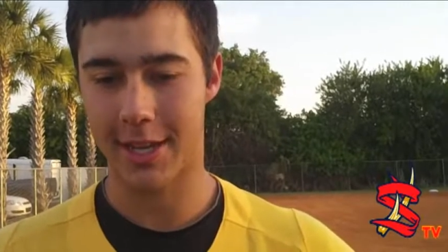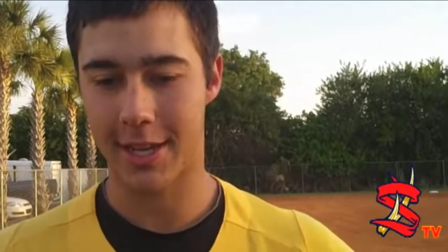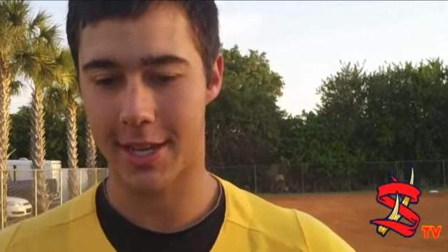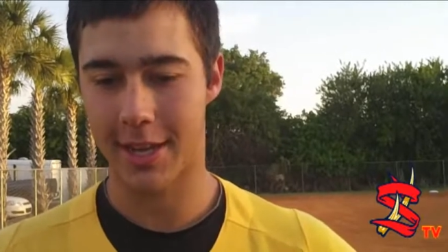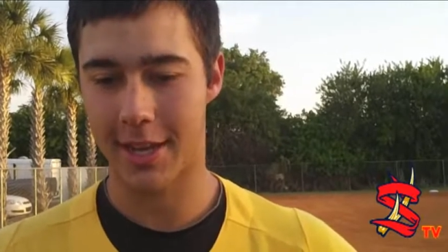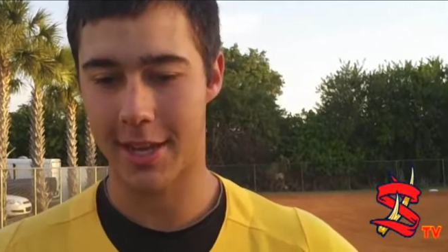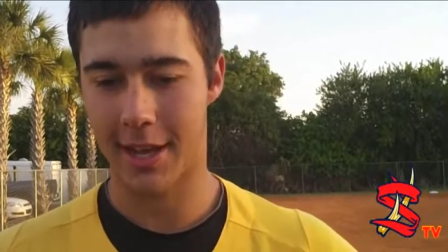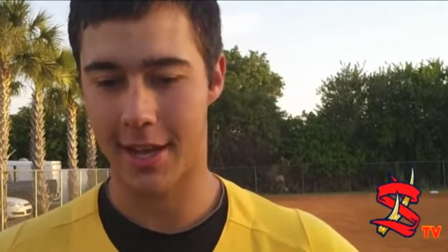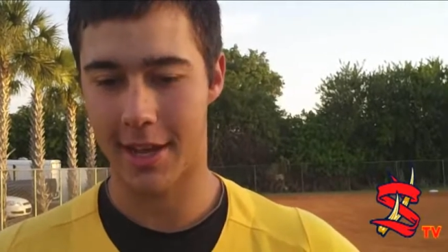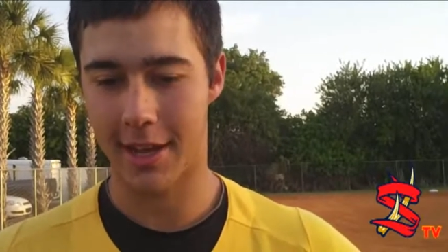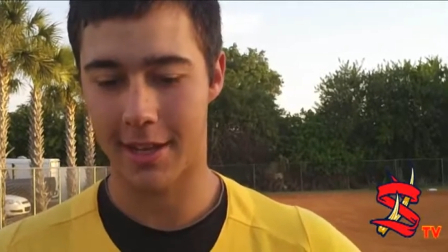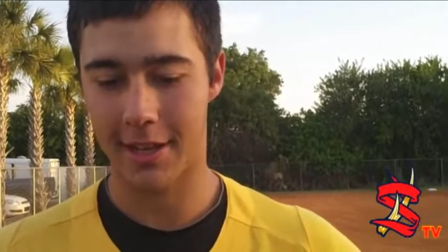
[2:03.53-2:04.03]

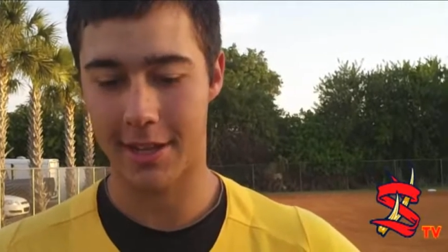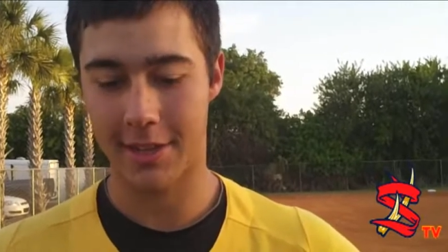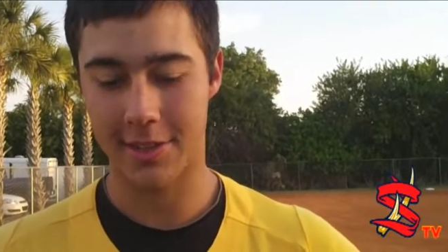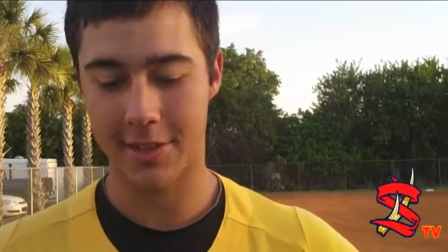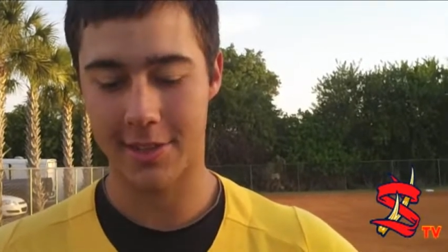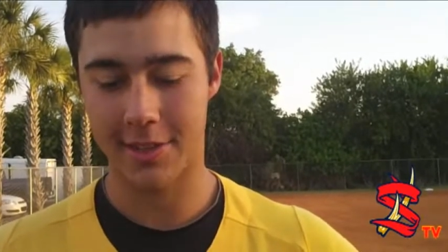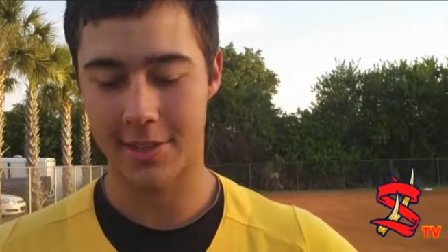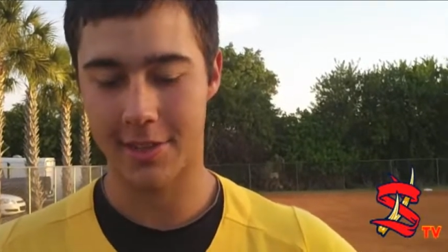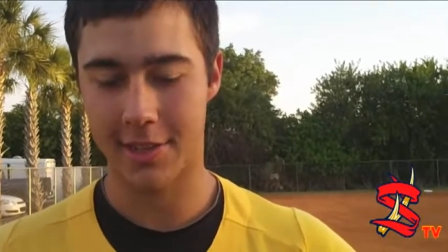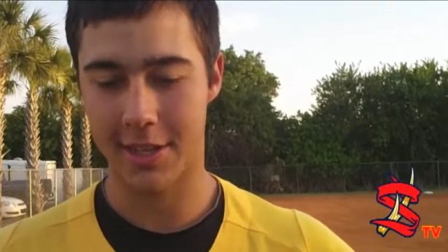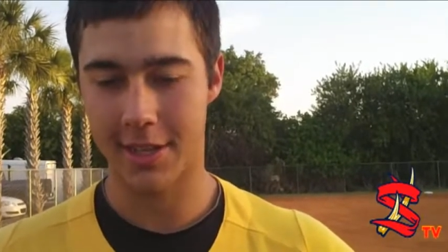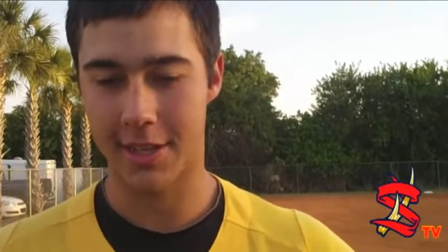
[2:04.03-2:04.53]
And uh,
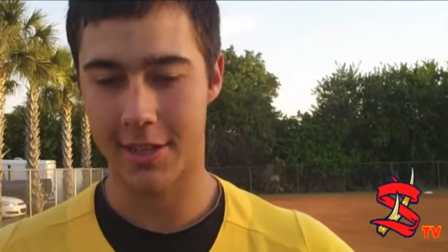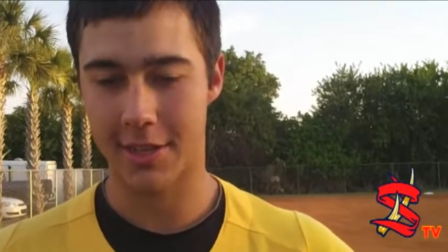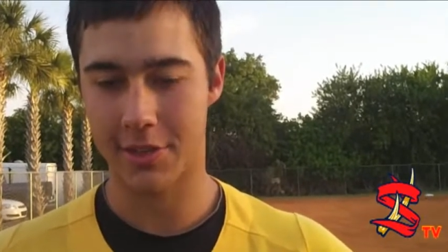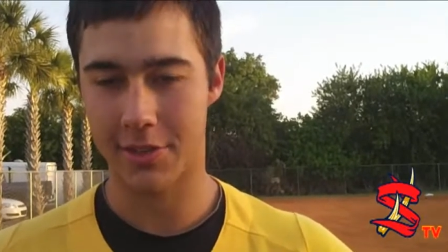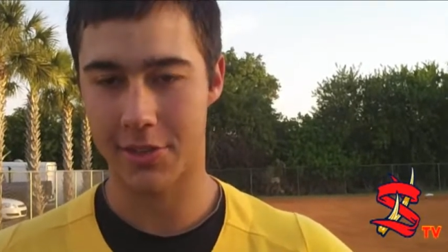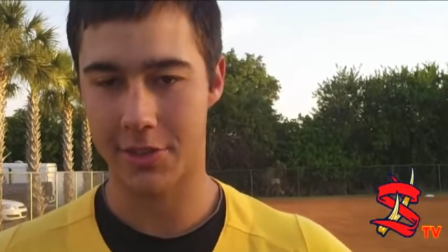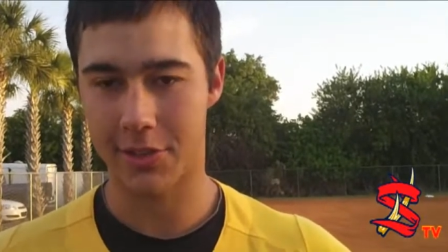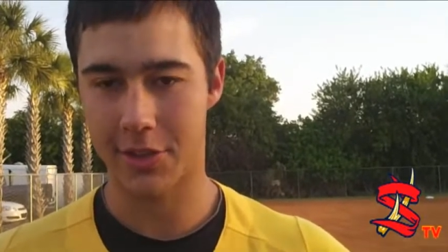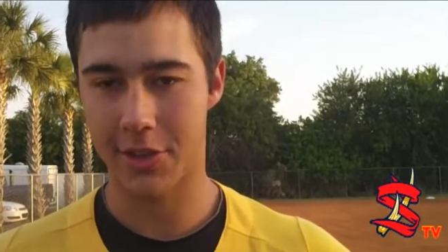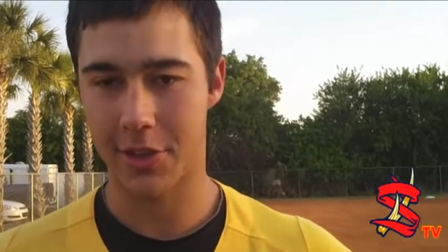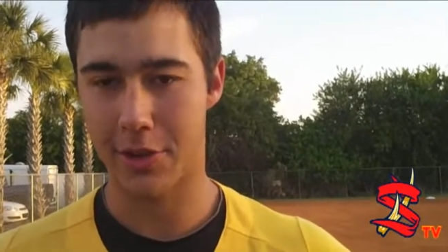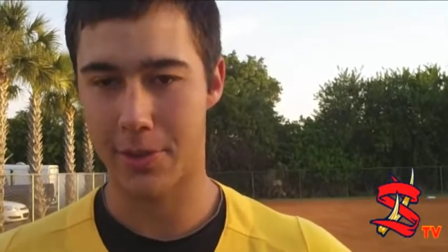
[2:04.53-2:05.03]
16,
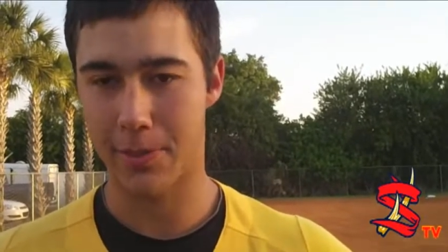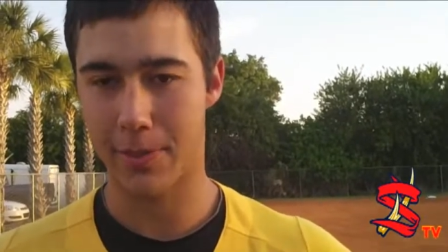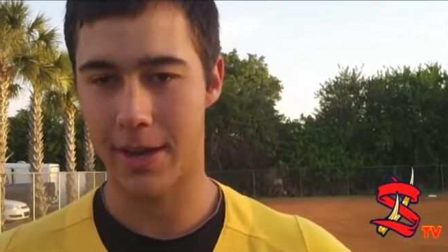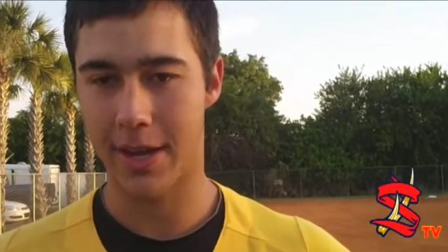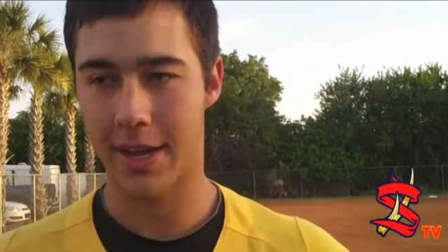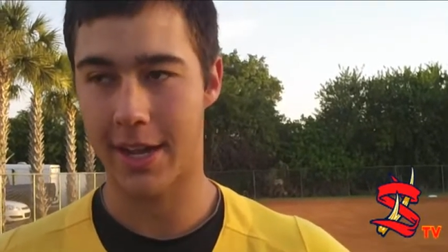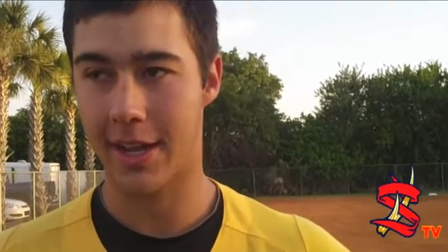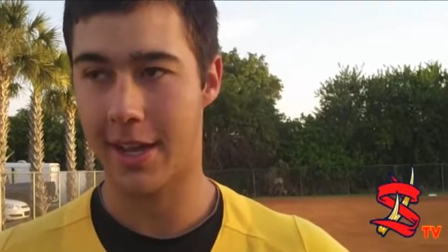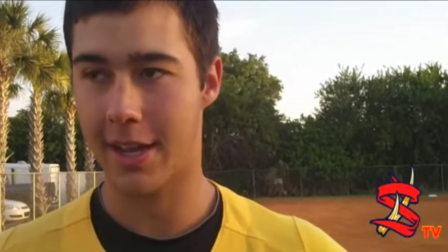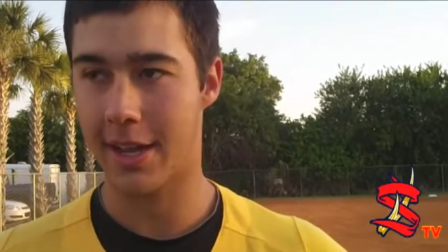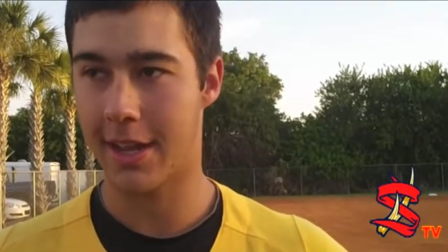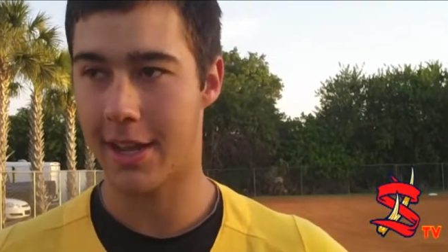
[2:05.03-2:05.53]
there's no
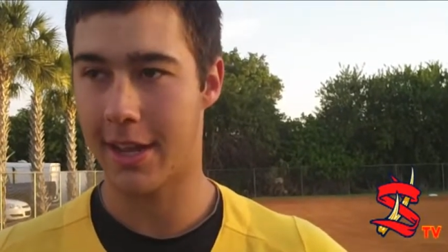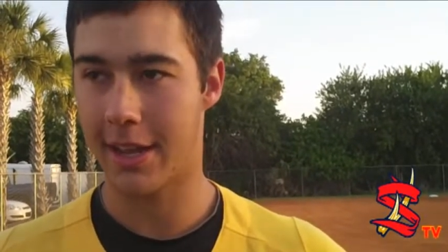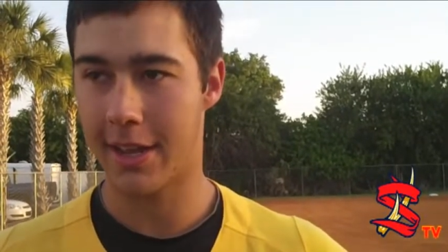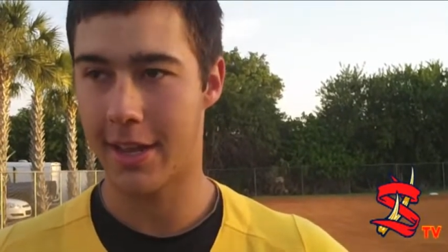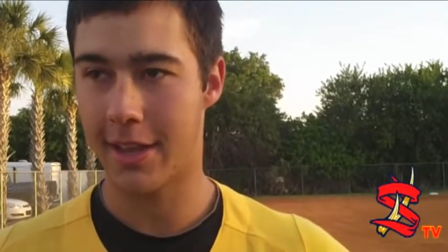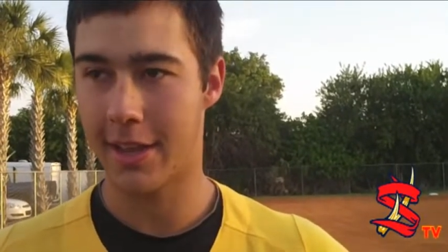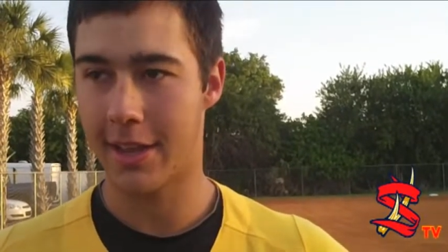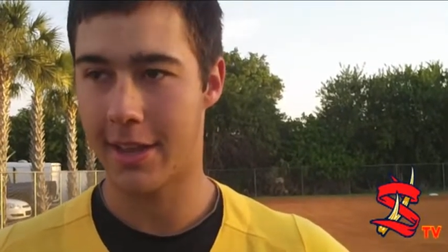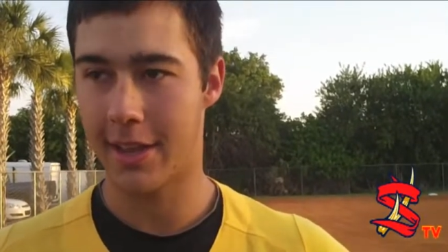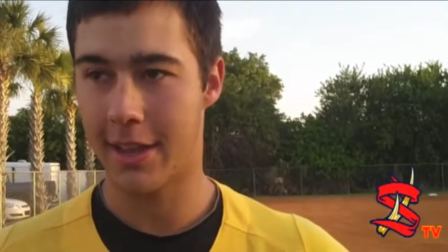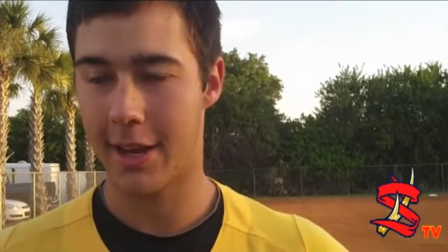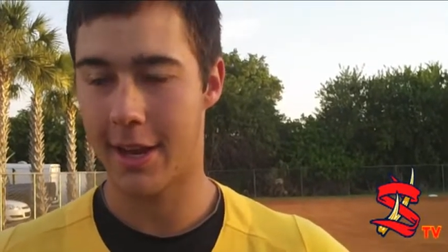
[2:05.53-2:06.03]
way
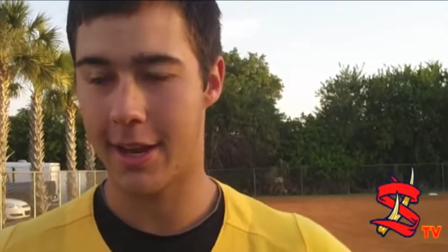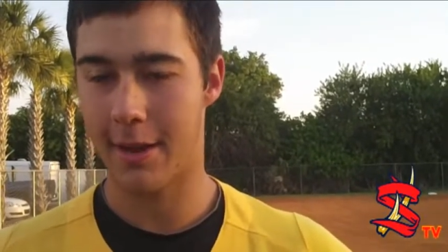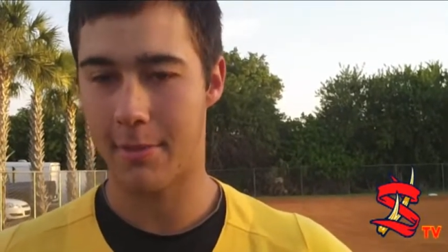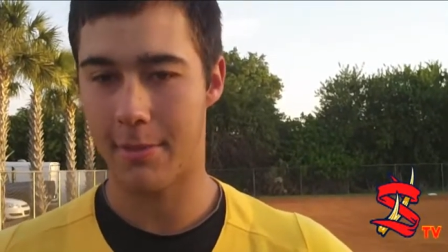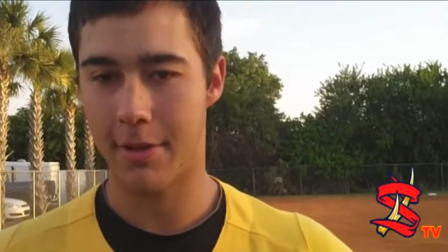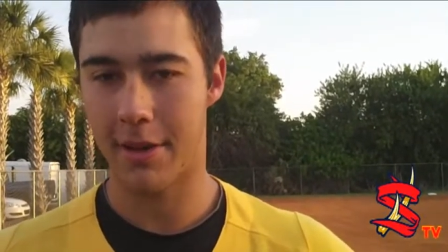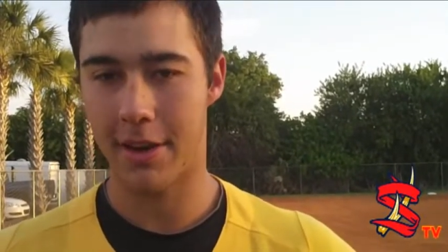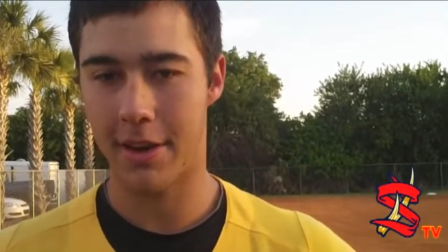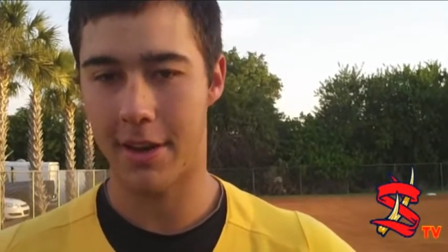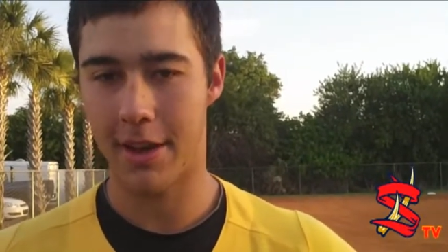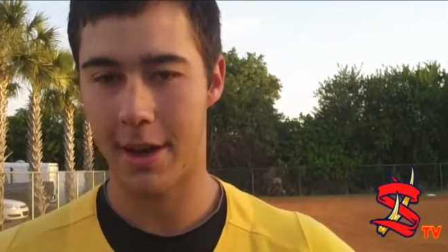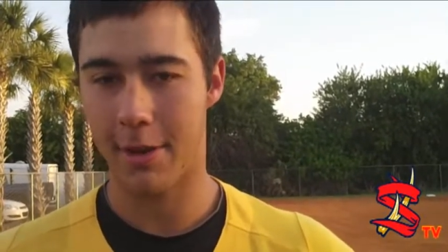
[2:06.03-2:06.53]
that I'm
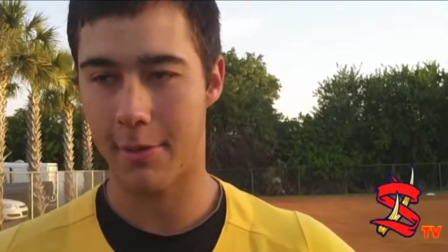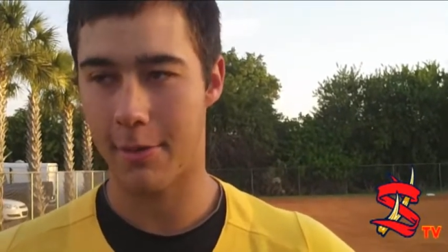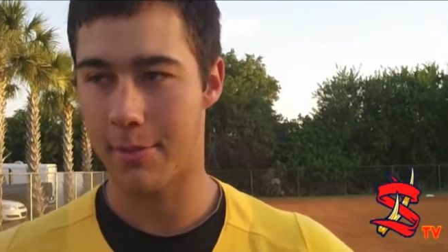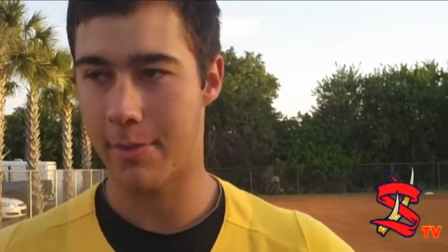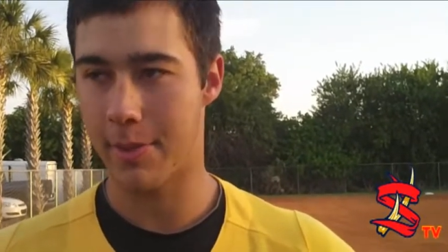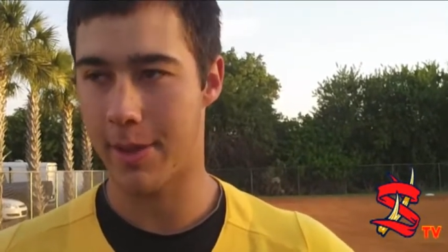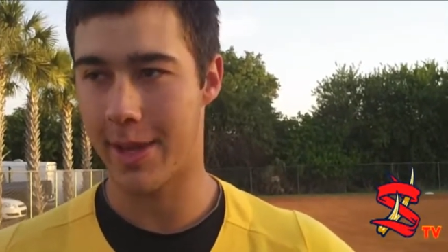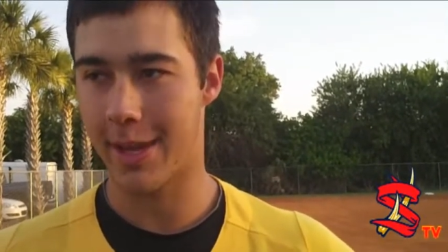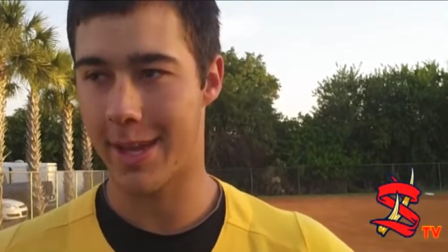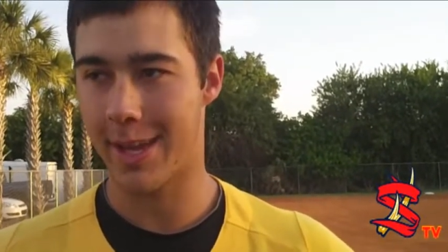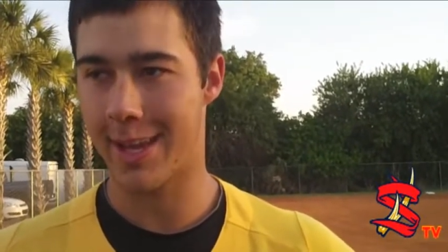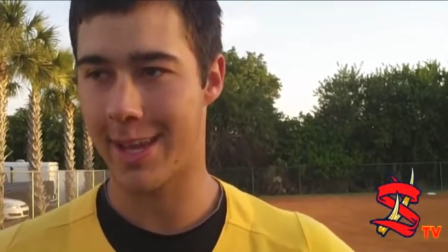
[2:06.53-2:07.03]
gonna I would
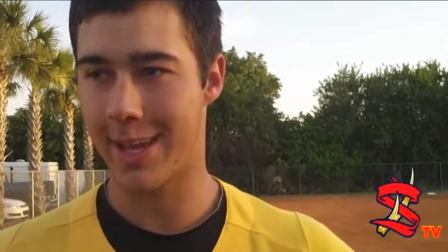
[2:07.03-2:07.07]
be